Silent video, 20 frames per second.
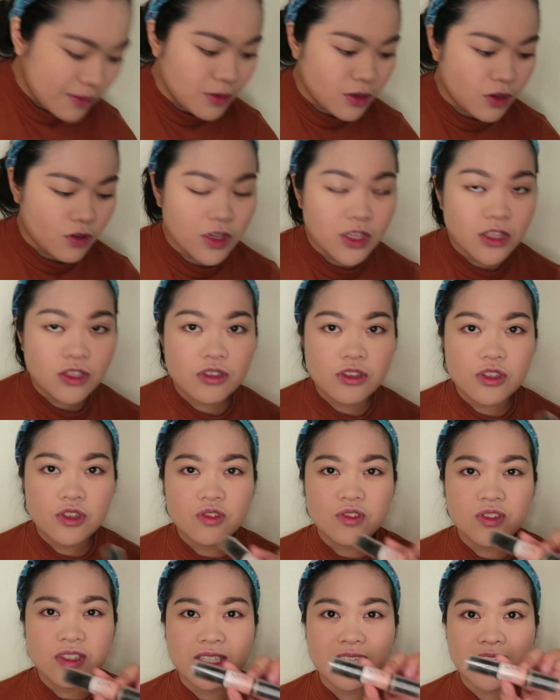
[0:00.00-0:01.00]
am going to
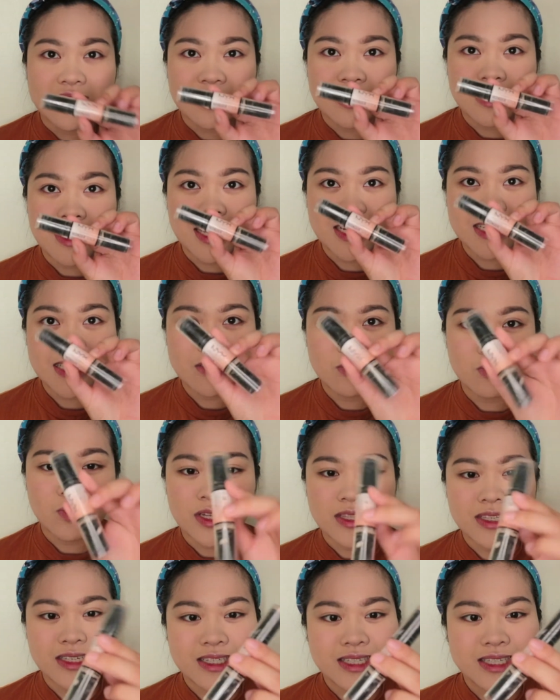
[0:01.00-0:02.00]
use the NYX
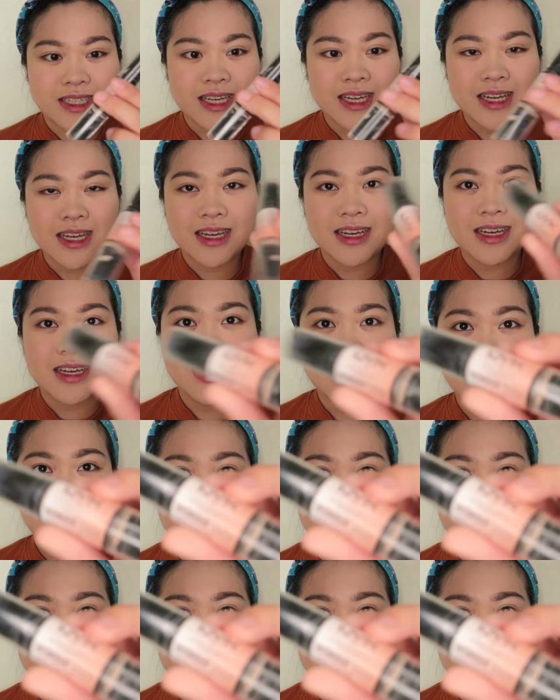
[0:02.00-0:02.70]
Wonder Stick.